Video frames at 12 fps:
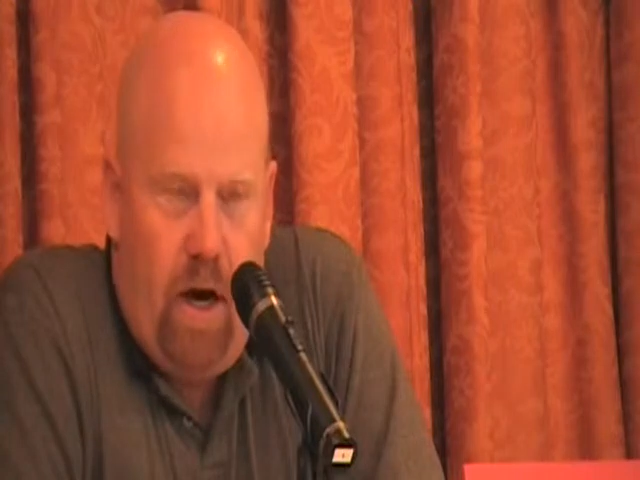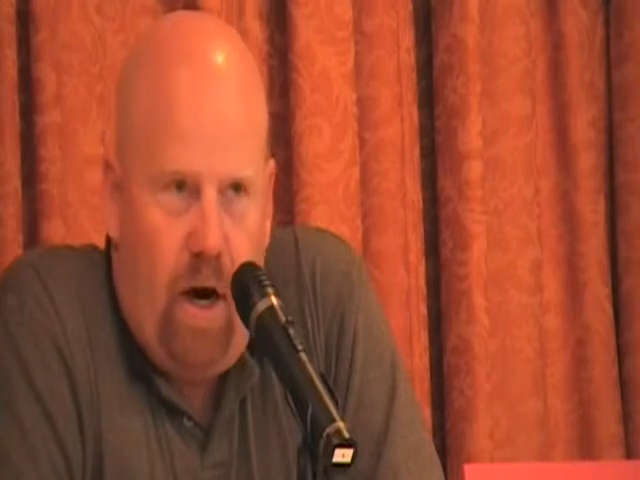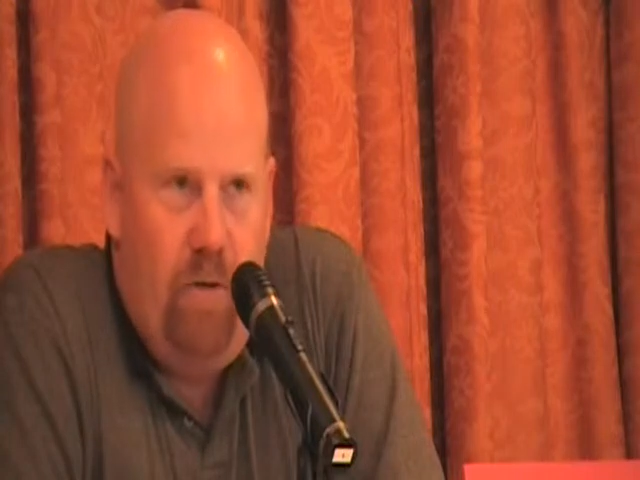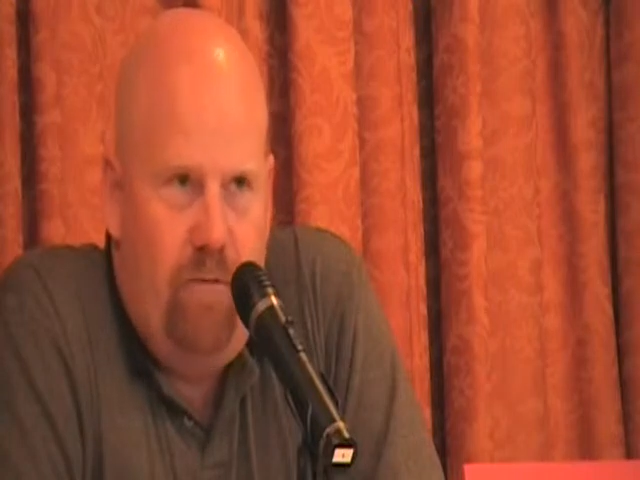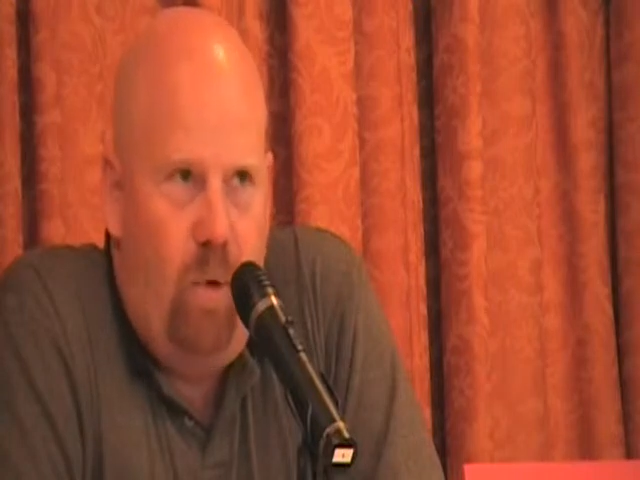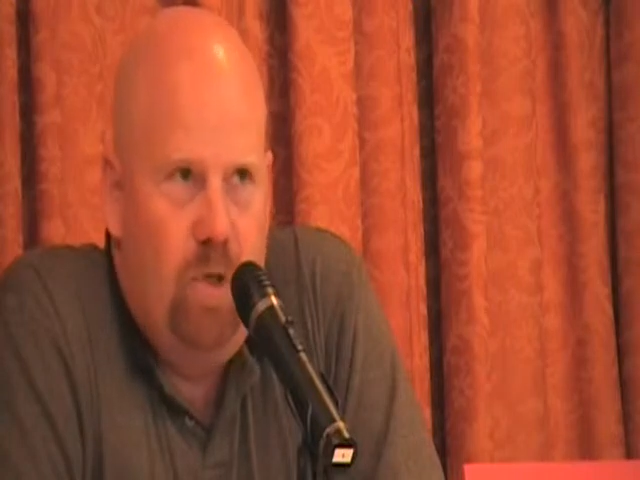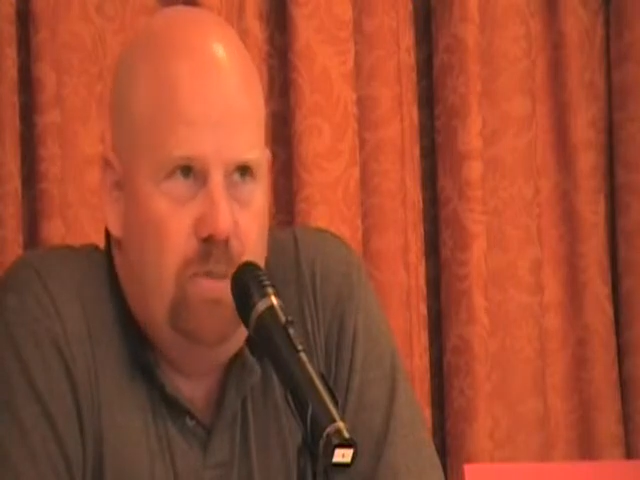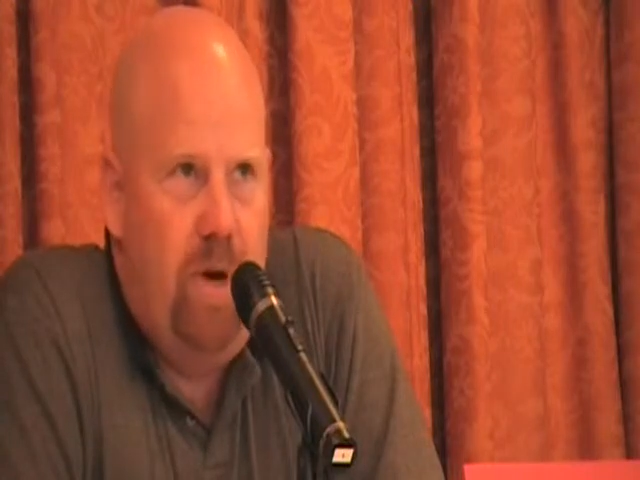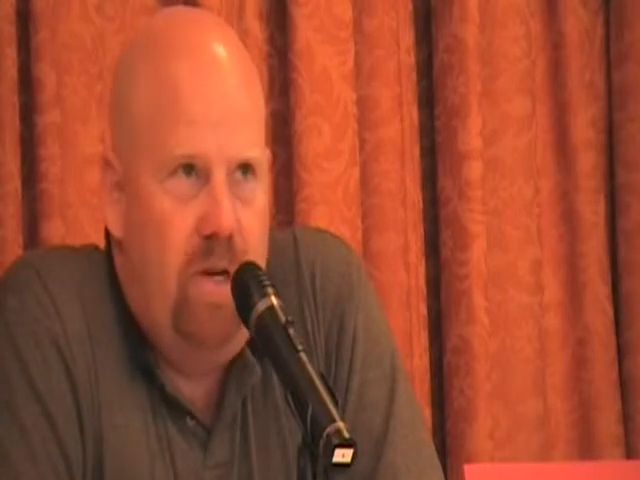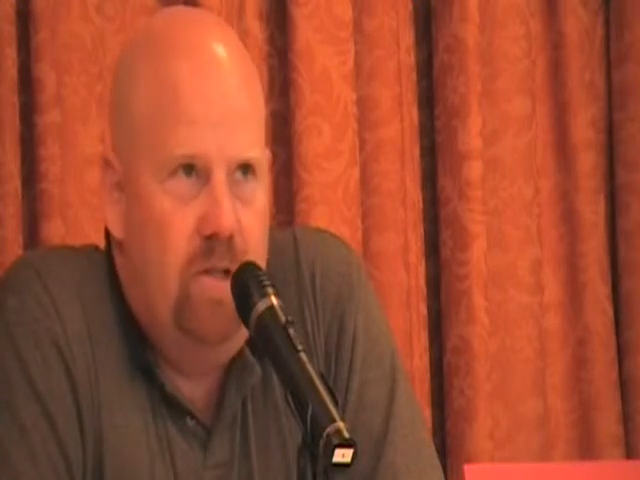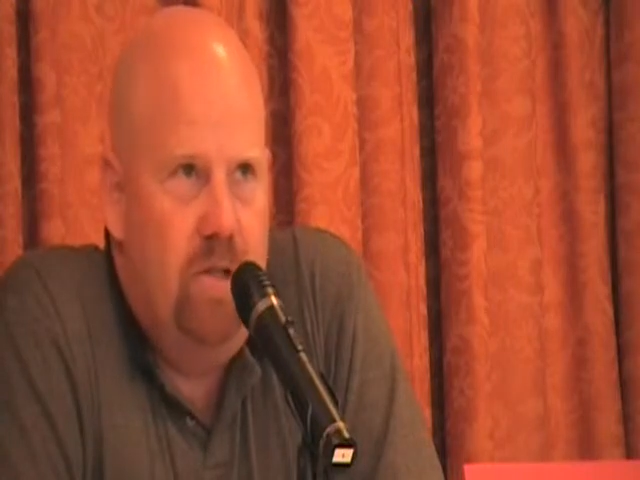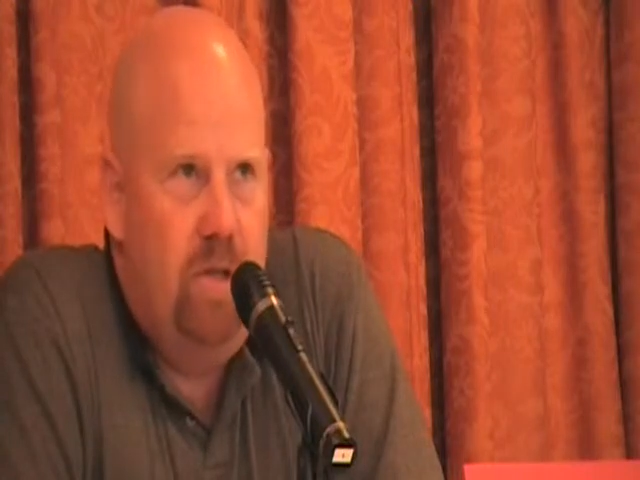Unfortunately,
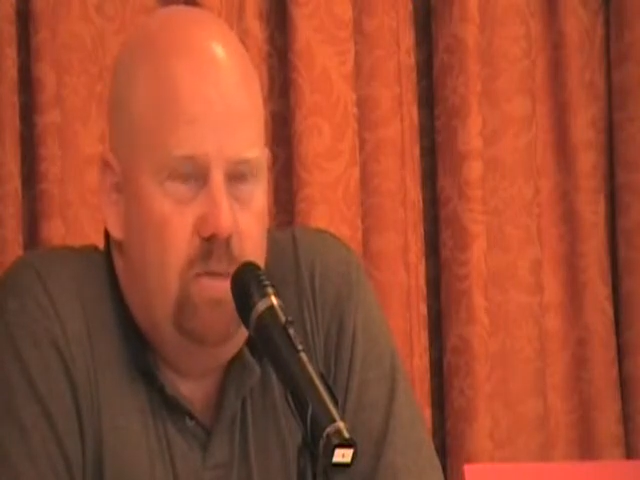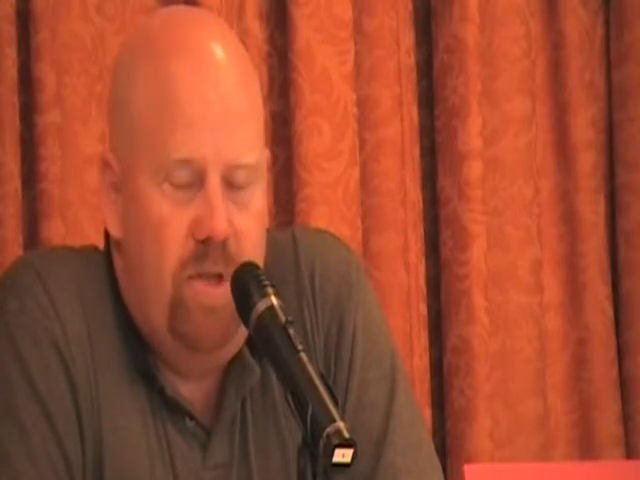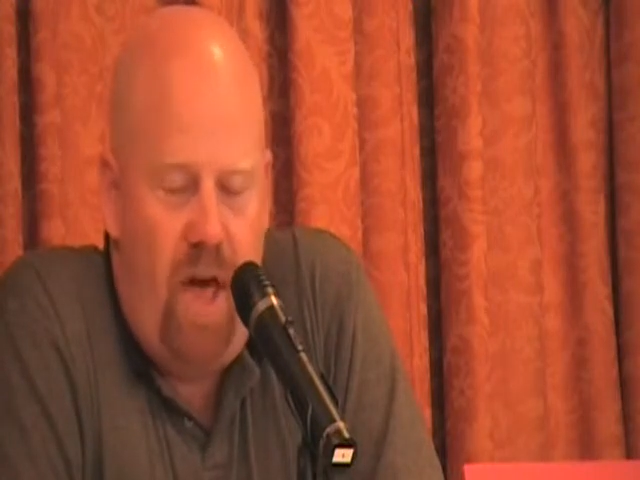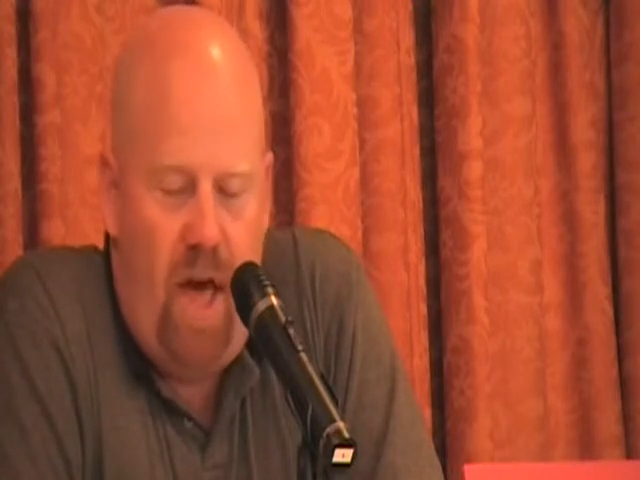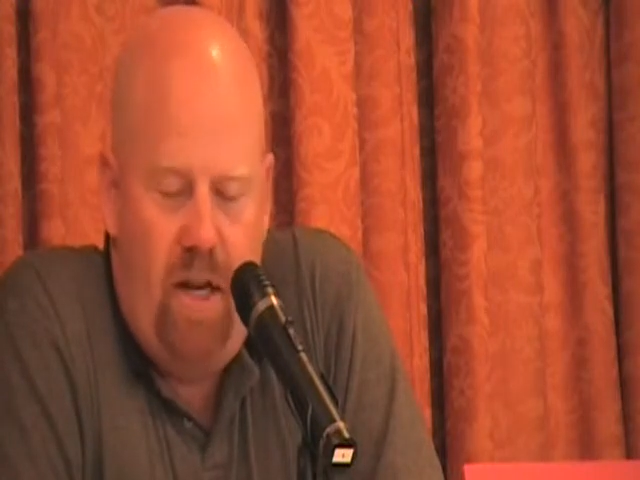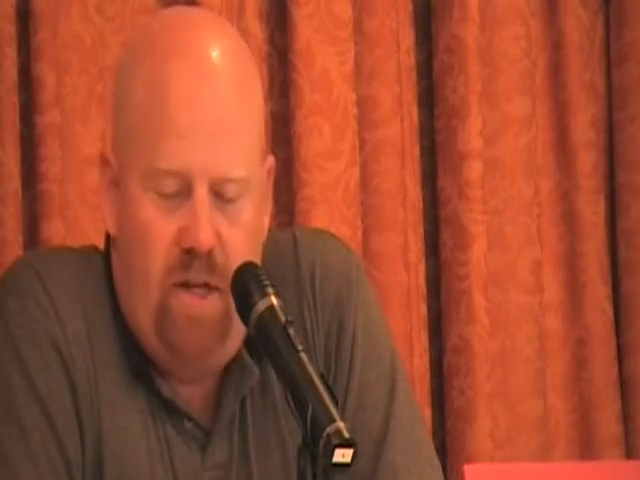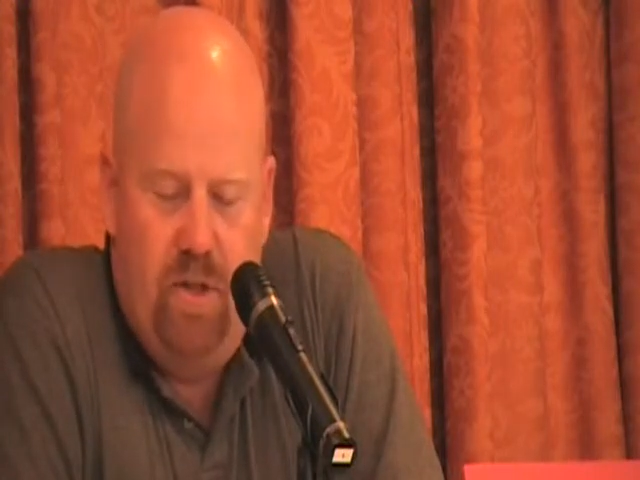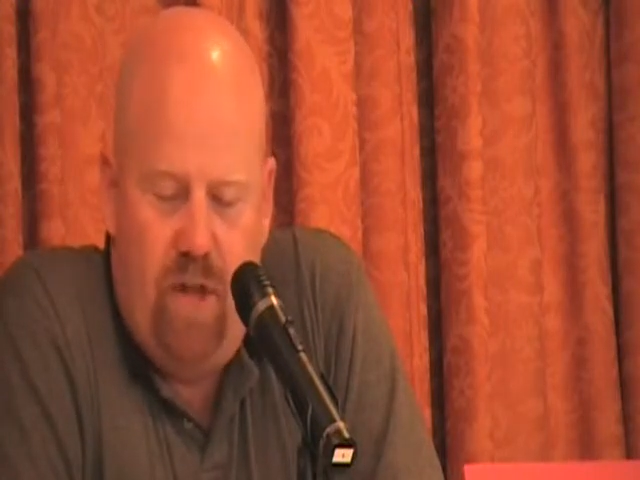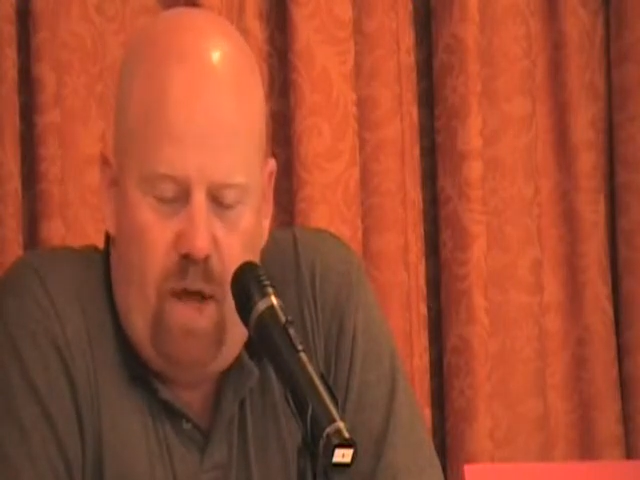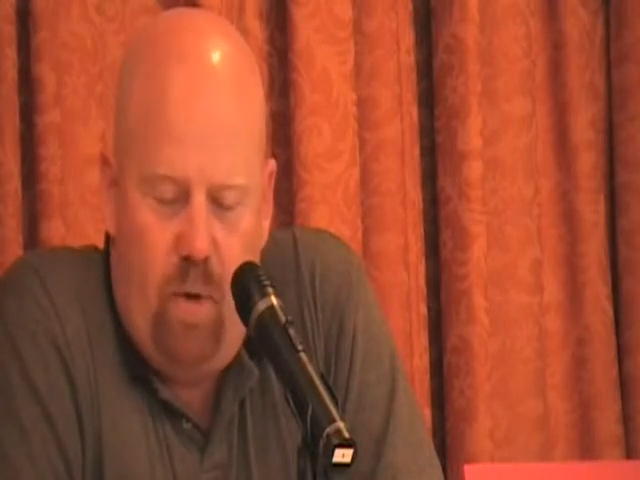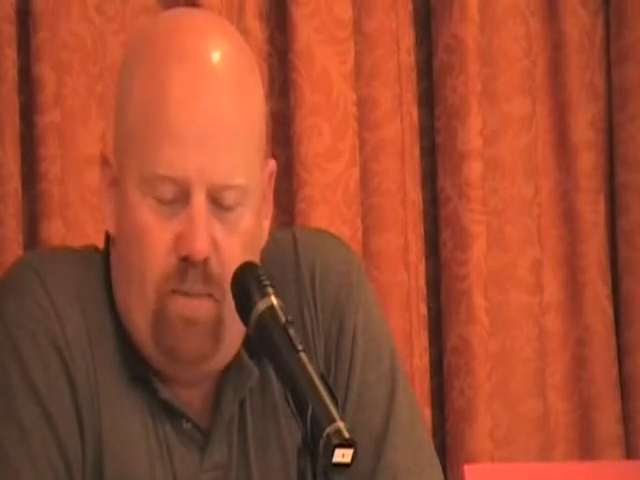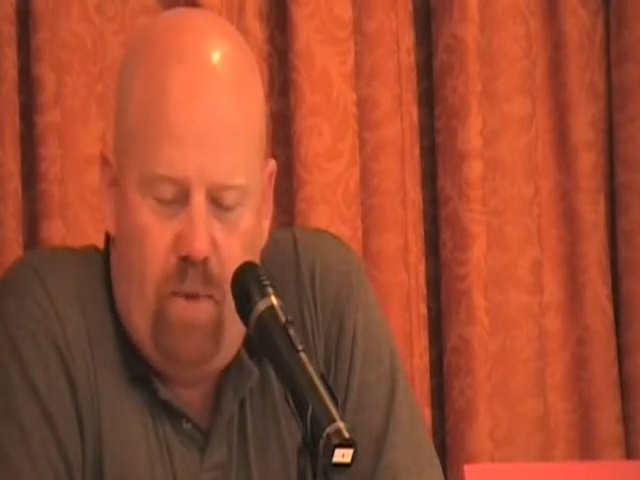my concern with that is
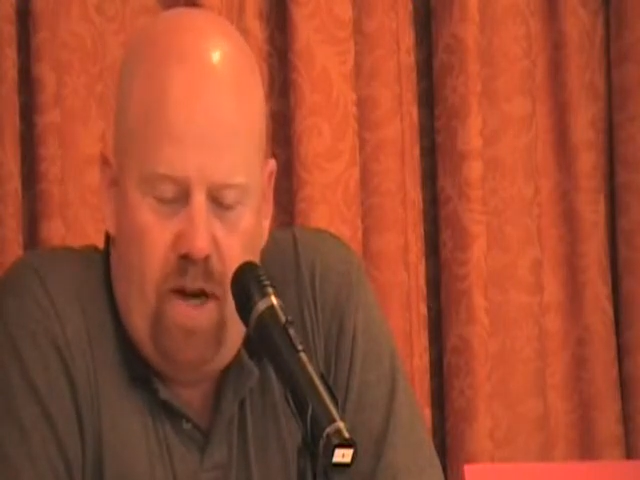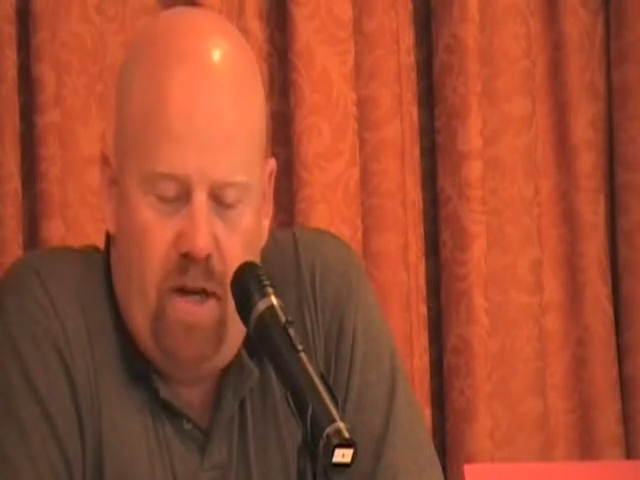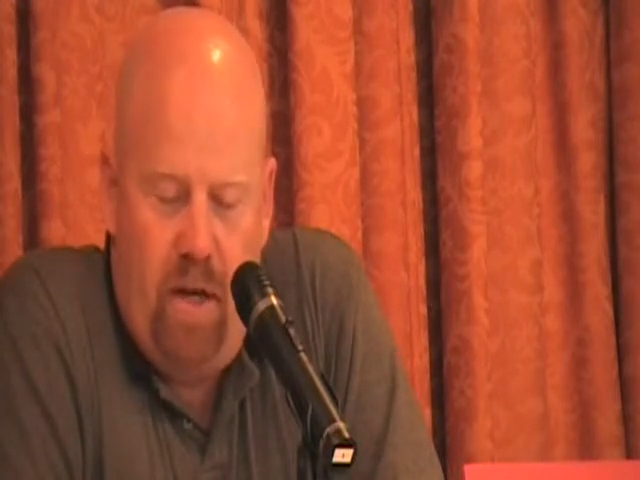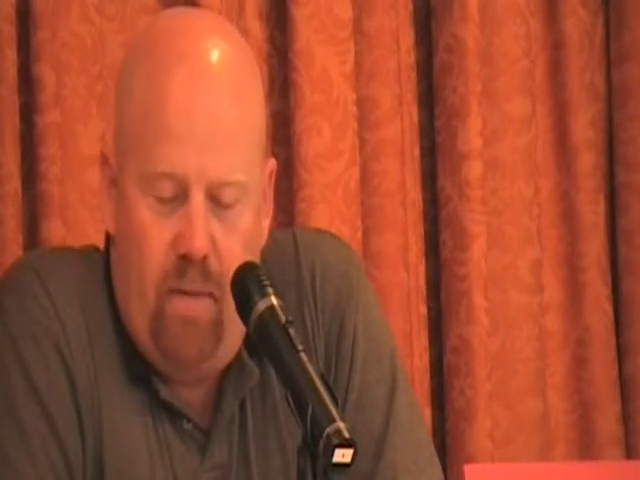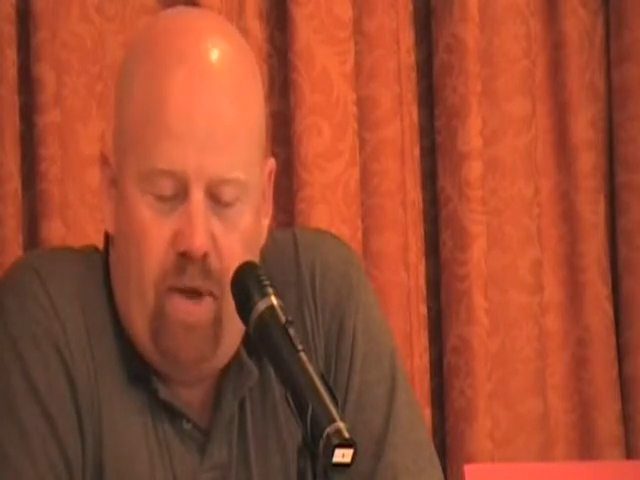that it might,